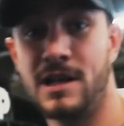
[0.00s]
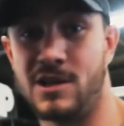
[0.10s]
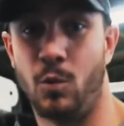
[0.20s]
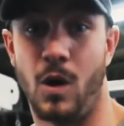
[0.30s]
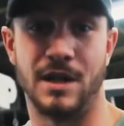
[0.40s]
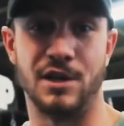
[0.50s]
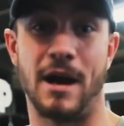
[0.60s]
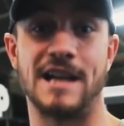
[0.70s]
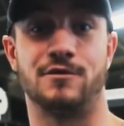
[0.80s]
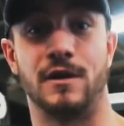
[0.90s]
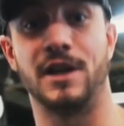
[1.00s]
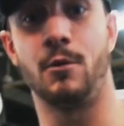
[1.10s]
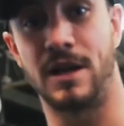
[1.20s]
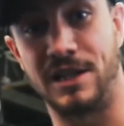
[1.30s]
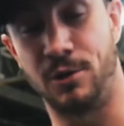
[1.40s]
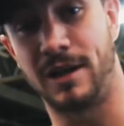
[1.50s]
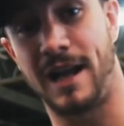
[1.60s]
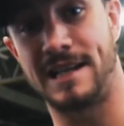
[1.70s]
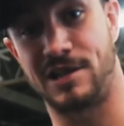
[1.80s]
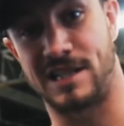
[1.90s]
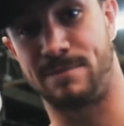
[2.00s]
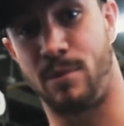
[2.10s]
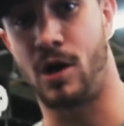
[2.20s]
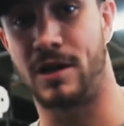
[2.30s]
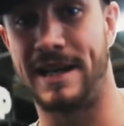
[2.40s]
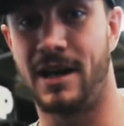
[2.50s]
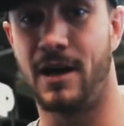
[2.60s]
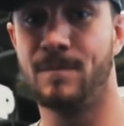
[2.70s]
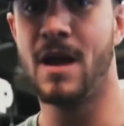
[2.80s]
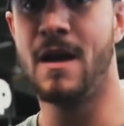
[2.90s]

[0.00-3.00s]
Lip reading: to one. You guys really wanna utilize your spotter here.